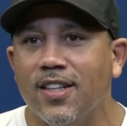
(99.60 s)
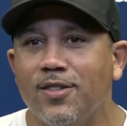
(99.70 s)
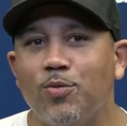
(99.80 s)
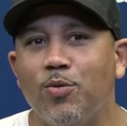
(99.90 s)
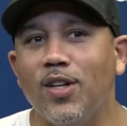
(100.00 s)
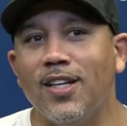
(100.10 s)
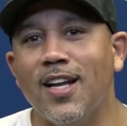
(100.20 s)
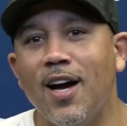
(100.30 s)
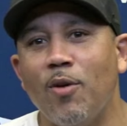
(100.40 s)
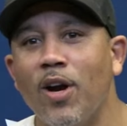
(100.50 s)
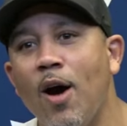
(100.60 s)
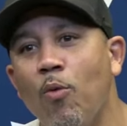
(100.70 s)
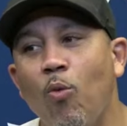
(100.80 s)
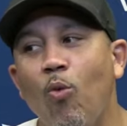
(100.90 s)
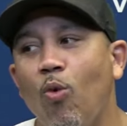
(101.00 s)
It's really not
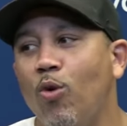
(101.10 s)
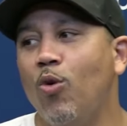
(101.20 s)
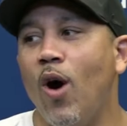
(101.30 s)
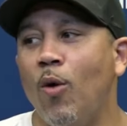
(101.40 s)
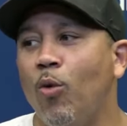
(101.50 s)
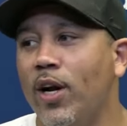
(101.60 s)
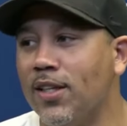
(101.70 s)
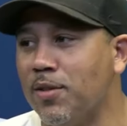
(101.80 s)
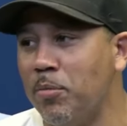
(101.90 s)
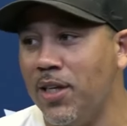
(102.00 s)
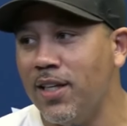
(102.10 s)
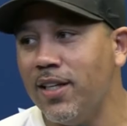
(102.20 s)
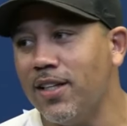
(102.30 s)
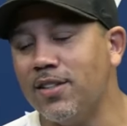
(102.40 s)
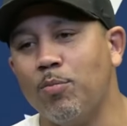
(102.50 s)
who I want it to be.
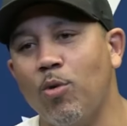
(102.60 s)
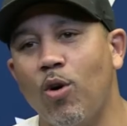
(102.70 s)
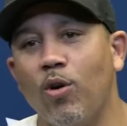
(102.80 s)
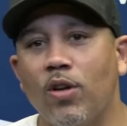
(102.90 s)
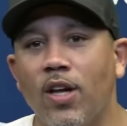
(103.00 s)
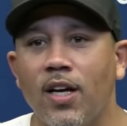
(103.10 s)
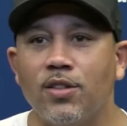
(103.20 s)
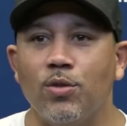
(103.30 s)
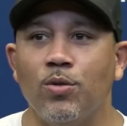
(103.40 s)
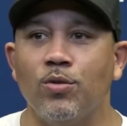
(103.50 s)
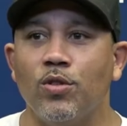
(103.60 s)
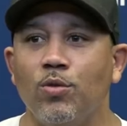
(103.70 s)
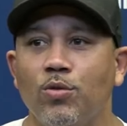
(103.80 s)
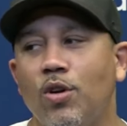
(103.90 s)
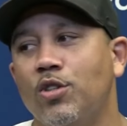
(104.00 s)
It's more or less who's
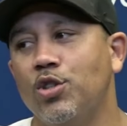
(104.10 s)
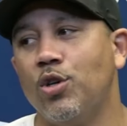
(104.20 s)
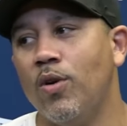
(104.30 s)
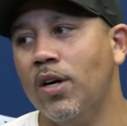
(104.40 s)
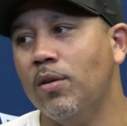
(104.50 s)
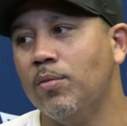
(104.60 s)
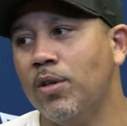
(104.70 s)
going to show up.